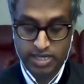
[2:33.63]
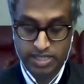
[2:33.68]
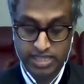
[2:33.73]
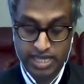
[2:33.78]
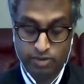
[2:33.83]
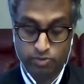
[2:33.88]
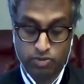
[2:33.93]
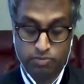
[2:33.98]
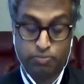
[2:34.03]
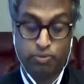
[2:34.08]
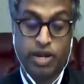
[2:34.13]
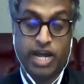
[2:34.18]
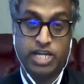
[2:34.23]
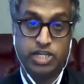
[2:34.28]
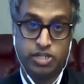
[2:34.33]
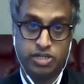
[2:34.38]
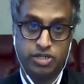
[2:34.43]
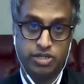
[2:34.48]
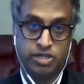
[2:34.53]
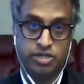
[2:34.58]
that will
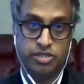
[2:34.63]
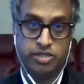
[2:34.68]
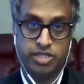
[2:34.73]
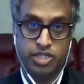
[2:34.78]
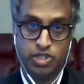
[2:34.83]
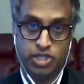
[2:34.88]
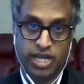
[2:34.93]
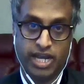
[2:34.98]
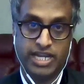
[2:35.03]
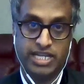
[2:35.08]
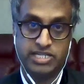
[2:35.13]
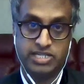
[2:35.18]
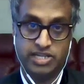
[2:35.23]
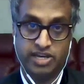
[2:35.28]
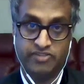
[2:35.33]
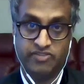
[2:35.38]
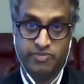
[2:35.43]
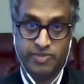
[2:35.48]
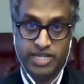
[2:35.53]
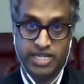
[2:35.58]
pressure the Chinese
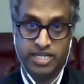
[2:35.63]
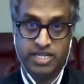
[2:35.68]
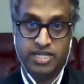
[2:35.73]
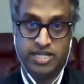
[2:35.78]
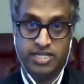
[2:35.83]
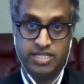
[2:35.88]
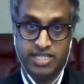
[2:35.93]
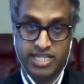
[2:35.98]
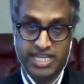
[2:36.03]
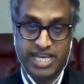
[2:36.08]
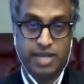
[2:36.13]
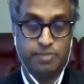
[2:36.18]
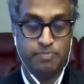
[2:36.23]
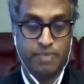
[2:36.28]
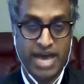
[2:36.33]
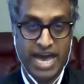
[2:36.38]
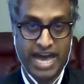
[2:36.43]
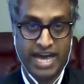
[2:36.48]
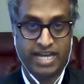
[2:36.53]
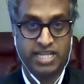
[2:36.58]
government to get
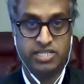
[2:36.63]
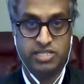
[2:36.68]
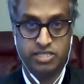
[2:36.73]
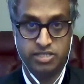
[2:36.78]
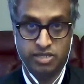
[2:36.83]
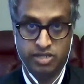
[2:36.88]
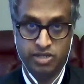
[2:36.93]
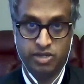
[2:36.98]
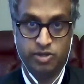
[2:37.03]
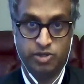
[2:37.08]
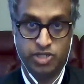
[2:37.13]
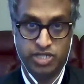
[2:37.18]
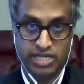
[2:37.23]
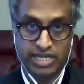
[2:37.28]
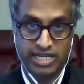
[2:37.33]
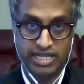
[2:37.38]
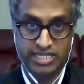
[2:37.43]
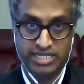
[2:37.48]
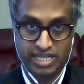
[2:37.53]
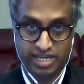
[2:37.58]
back to the
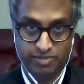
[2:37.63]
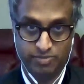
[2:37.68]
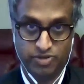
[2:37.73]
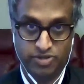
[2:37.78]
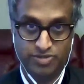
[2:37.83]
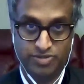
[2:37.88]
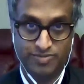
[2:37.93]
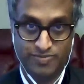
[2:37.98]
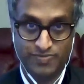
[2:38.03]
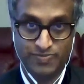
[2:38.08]
negotiating table.